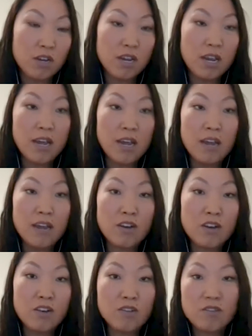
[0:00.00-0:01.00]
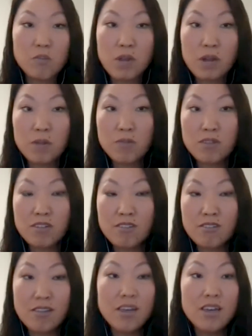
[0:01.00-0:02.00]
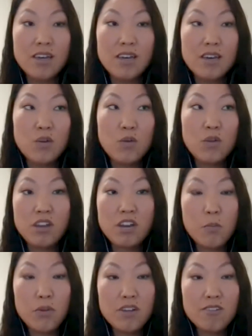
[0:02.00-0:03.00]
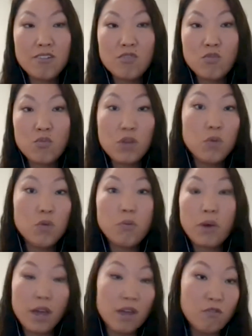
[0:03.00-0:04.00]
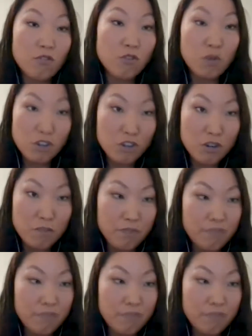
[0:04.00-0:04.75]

And sometimes it's when the company says, we will pay for tuition.